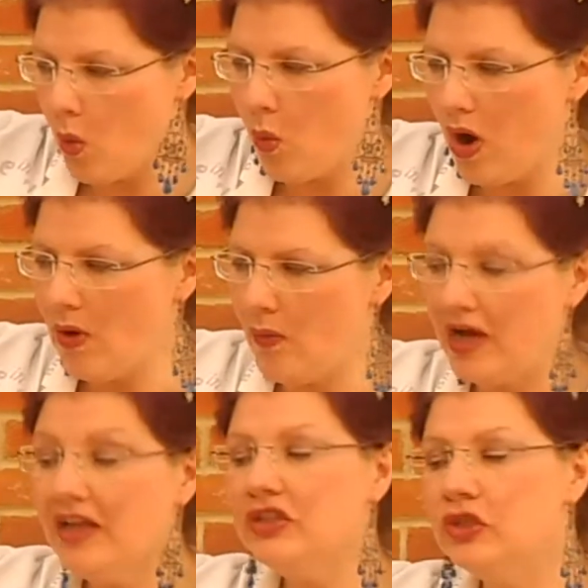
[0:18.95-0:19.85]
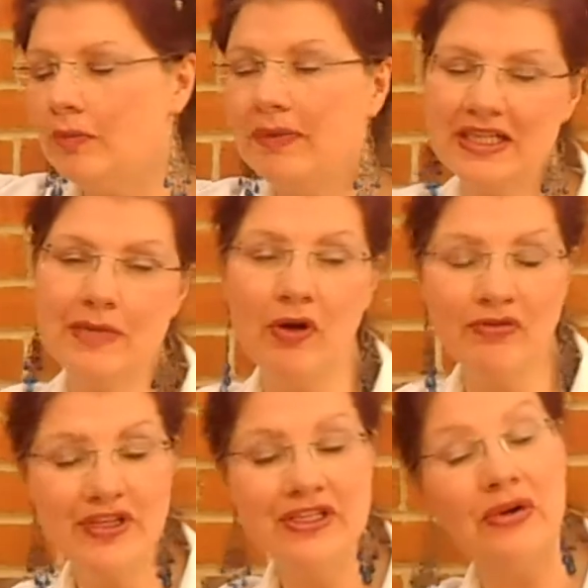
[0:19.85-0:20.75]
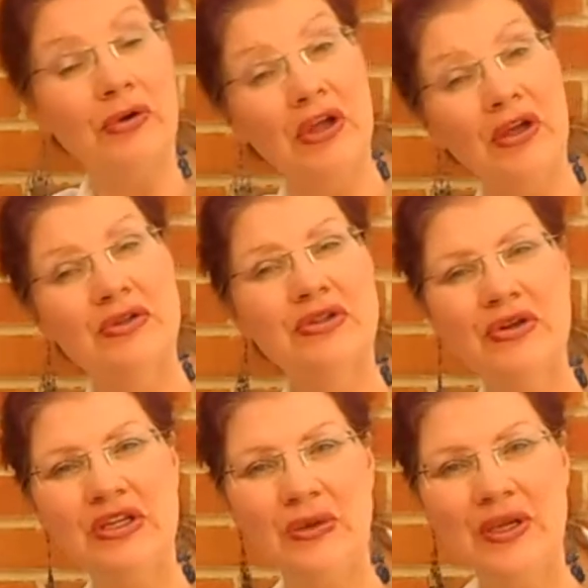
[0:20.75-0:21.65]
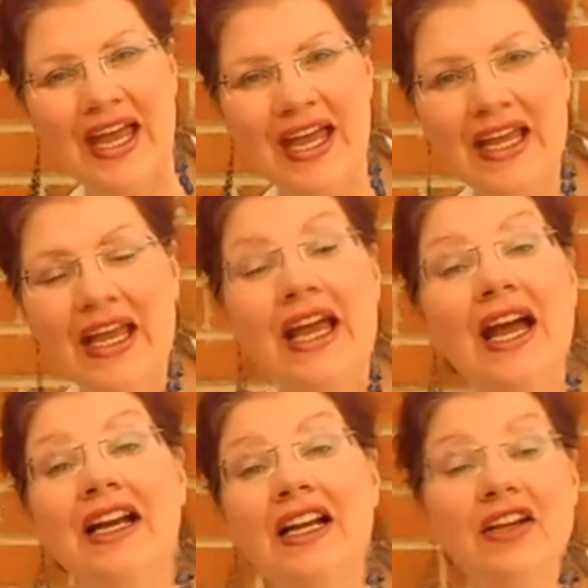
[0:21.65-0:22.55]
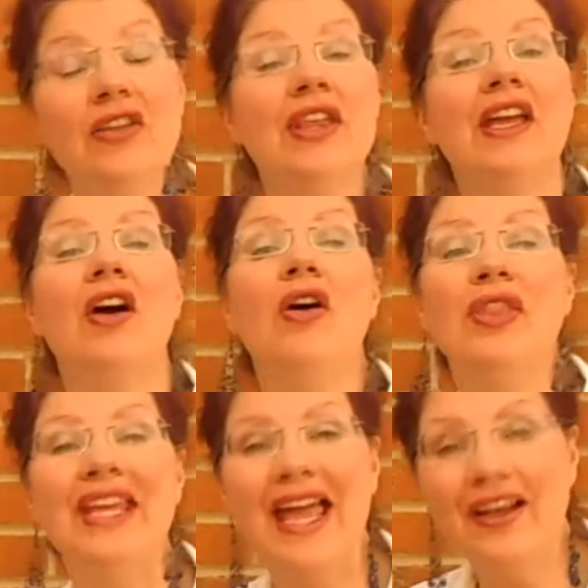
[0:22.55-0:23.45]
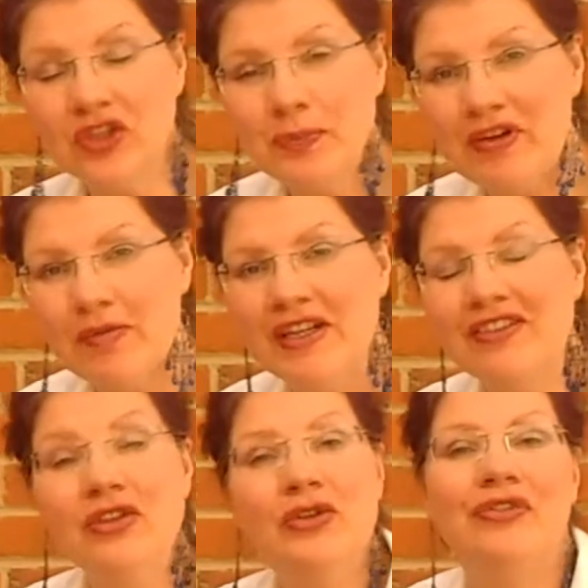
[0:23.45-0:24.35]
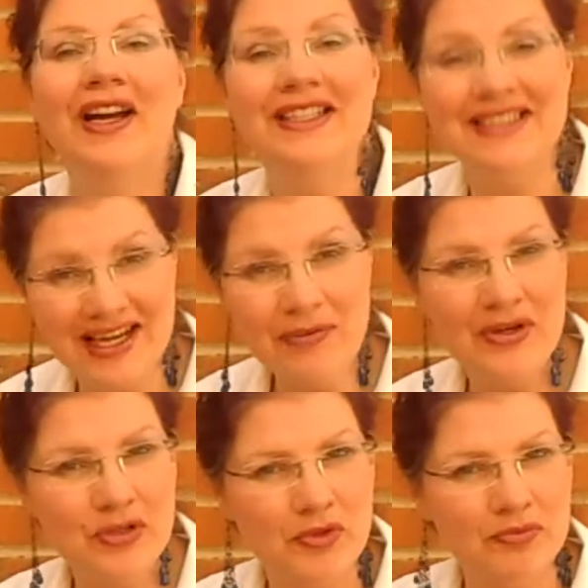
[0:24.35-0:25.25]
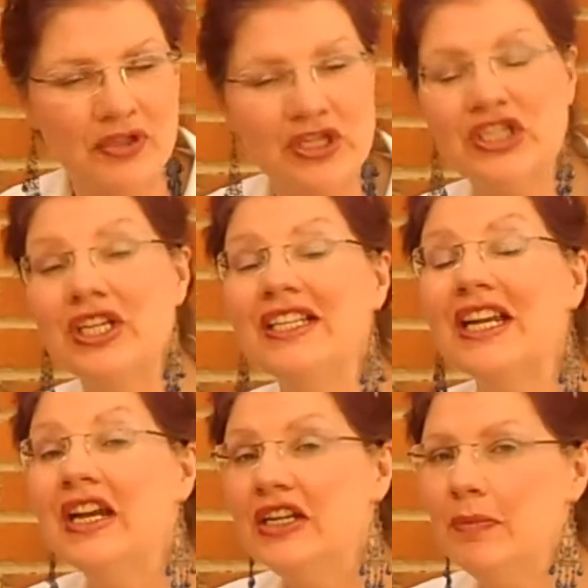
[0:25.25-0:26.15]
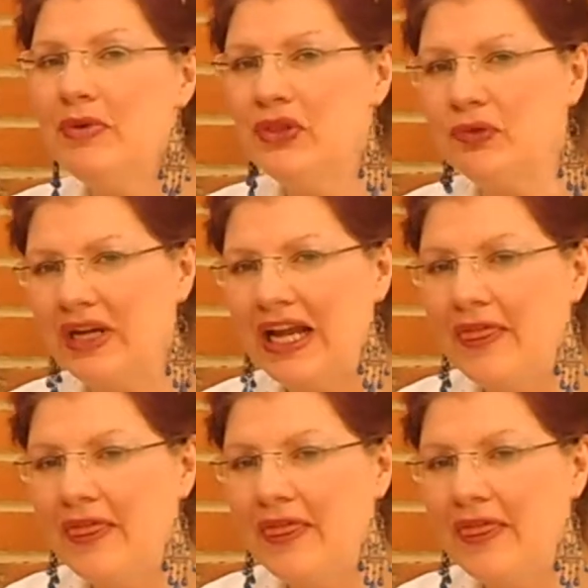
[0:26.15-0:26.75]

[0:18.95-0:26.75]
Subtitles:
www.battyboffin.co.uk and click on there on the experiments, and you'll find a downloadable project sheet number 3,